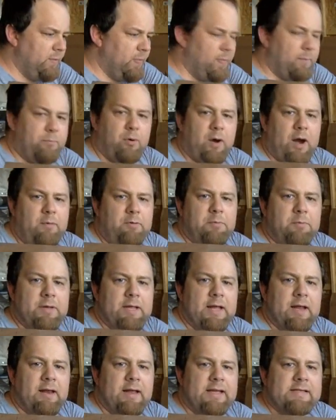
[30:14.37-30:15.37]
probably
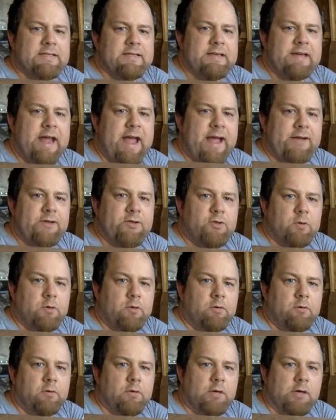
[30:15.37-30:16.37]
a less
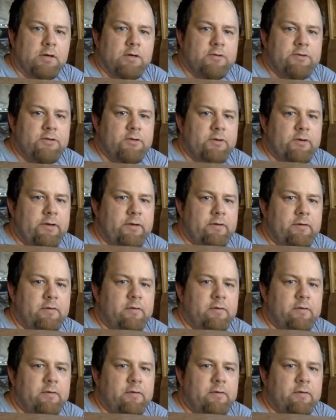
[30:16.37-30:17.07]
natural look to it.